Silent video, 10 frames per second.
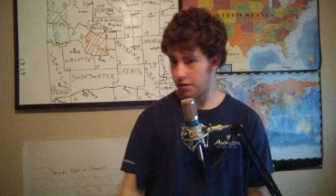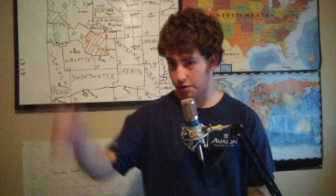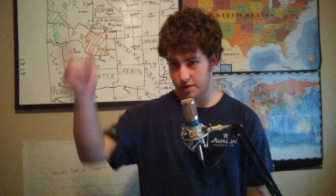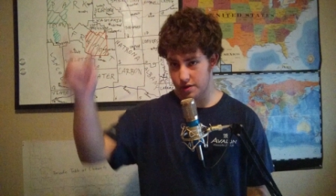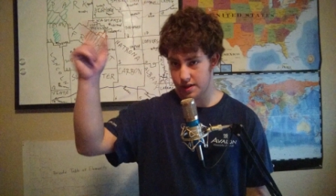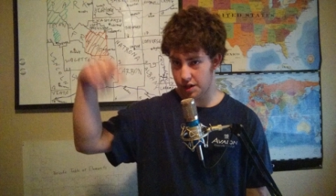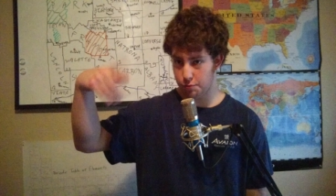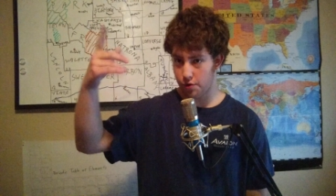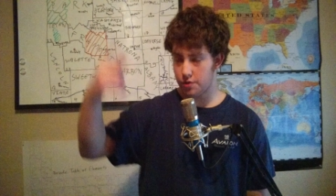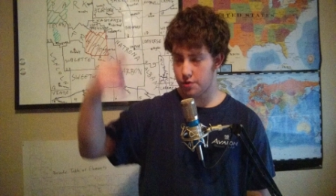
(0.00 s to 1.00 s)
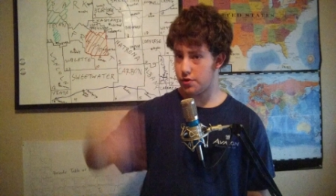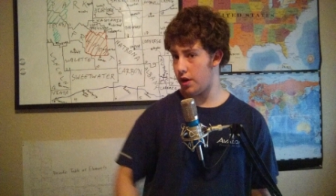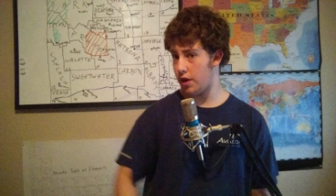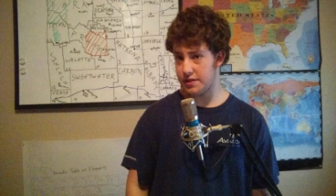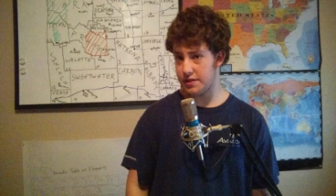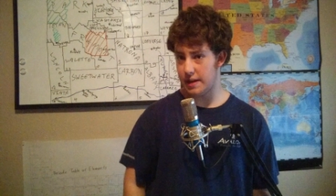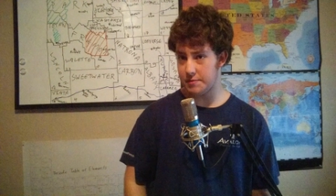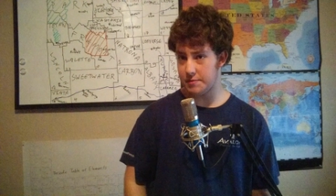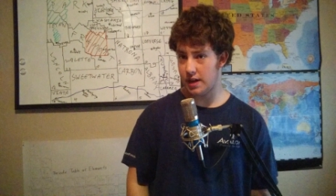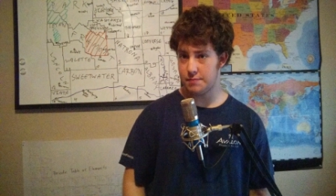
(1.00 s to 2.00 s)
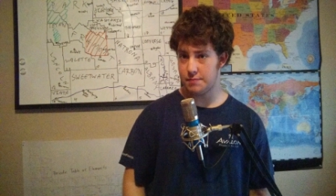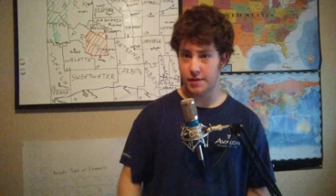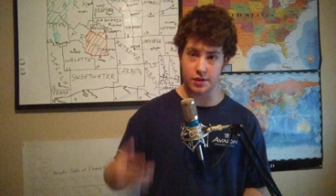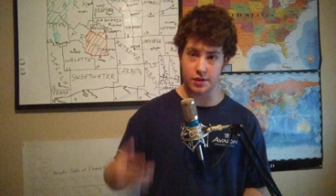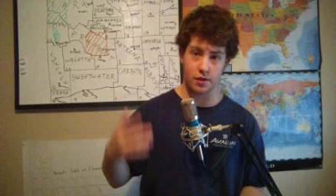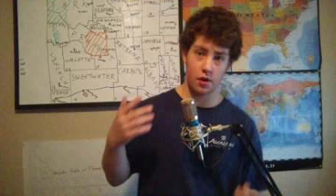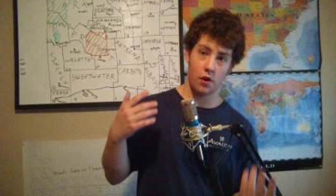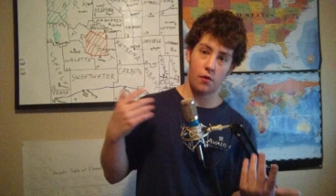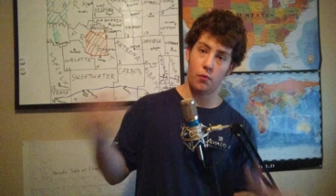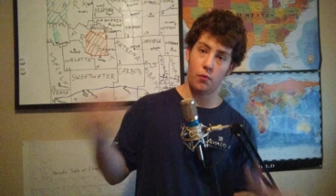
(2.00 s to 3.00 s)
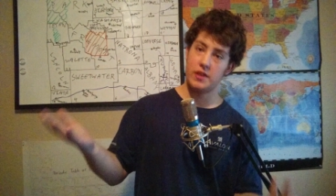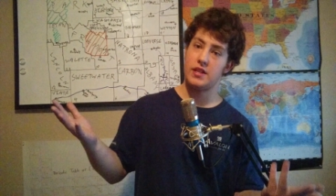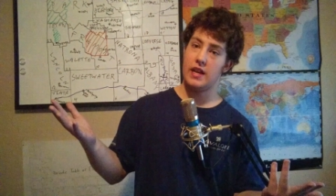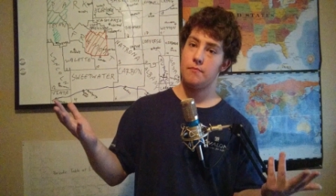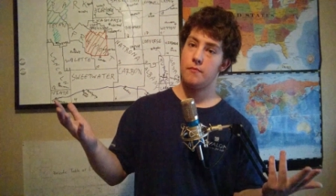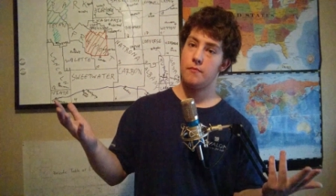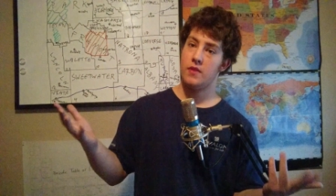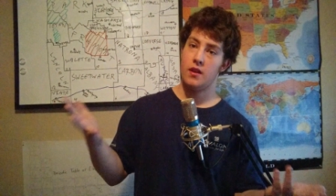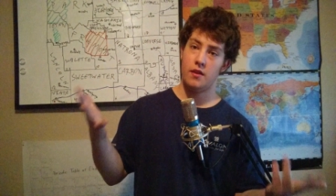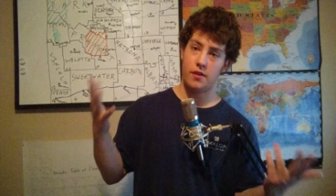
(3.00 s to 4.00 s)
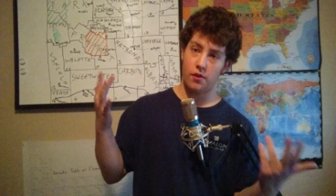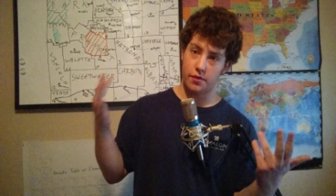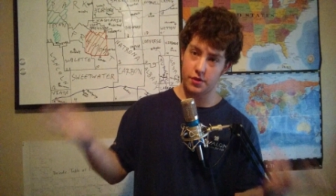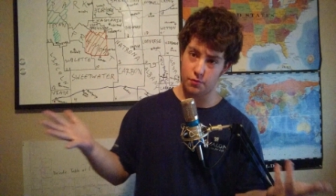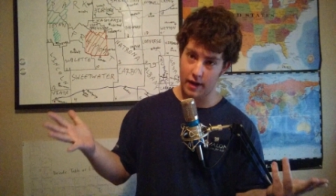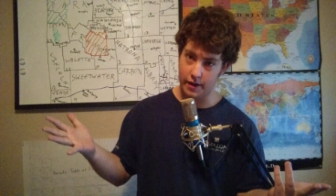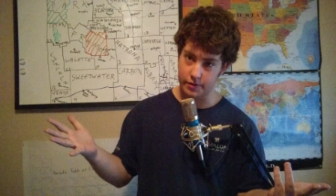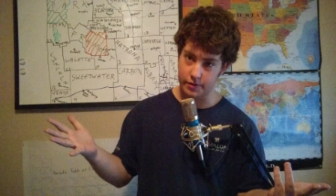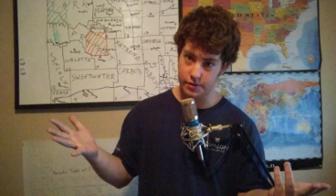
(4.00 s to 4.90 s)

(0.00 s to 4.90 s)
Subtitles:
North and south borders are not the same size because, once again, the earth is round.